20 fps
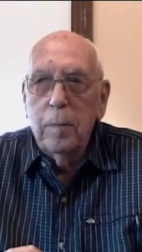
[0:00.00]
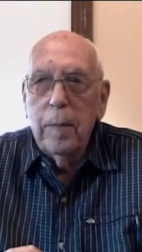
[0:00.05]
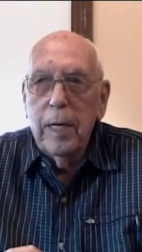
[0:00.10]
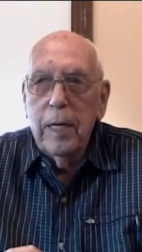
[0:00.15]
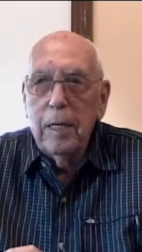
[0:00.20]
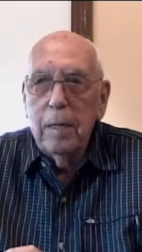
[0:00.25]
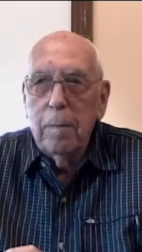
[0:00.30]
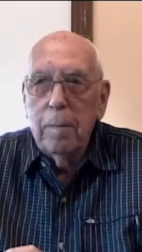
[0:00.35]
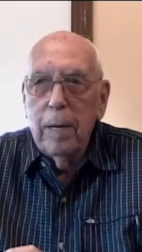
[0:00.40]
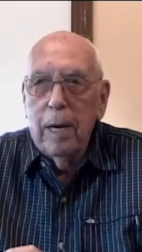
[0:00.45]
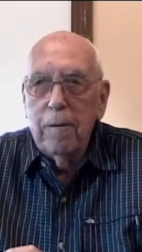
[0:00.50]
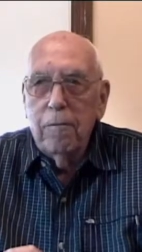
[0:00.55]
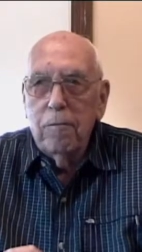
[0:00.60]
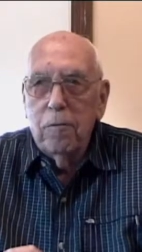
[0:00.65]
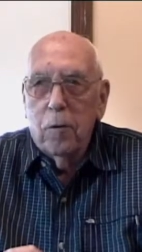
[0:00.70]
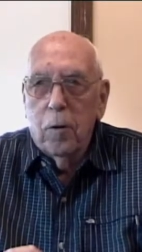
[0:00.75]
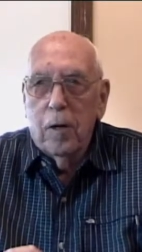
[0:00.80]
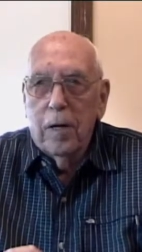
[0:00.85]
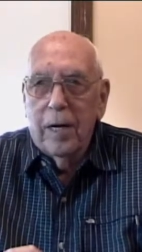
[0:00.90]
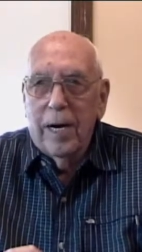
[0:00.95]
made to pay
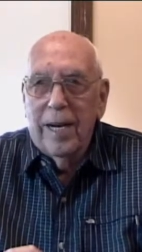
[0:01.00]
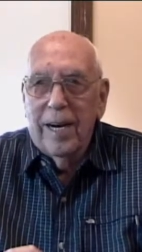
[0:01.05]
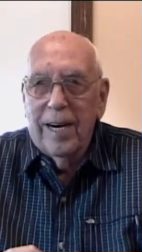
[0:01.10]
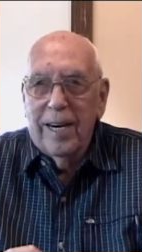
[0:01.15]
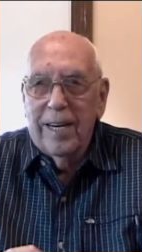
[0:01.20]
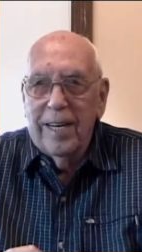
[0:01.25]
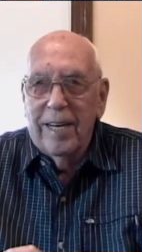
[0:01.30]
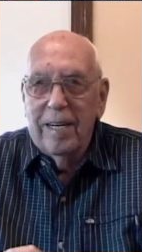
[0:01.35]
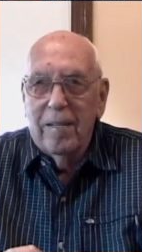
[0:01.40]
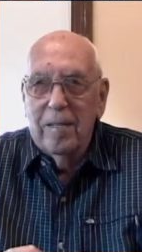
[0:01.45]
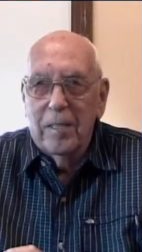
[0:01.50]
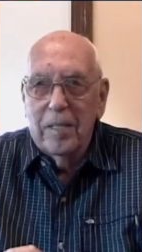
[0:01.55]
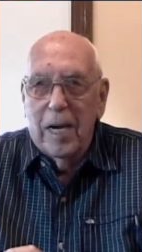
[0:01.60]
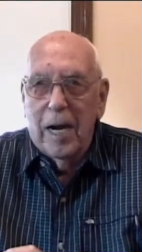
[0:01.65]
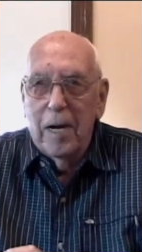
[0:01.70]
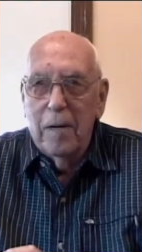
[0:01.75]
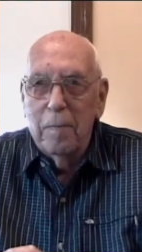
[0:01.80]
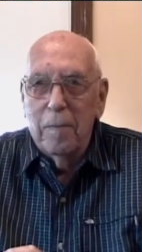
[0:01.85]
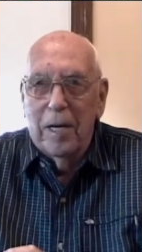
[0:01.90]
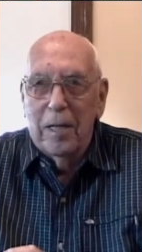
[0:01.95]
for it at a later
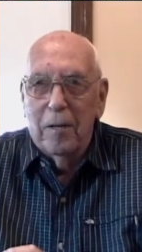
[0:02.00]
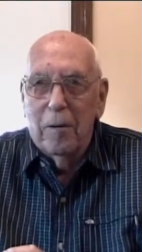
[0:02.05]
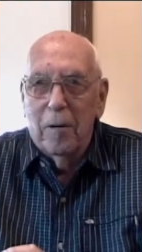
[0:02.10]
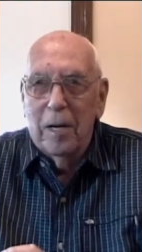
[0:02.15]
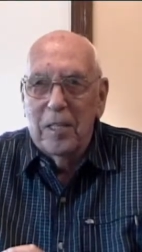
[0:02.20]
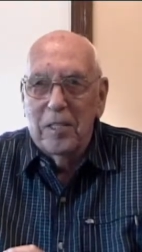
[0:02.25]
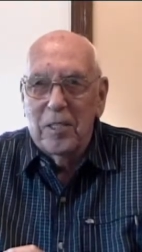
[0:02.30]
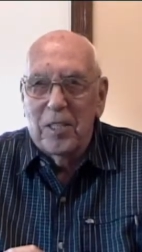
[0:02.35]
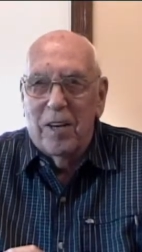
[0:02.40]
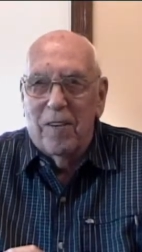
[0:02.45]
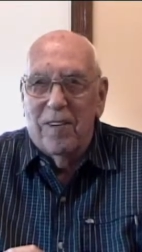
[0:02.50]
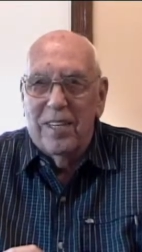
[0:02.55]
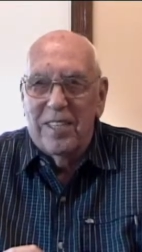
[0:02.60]
time by the rest of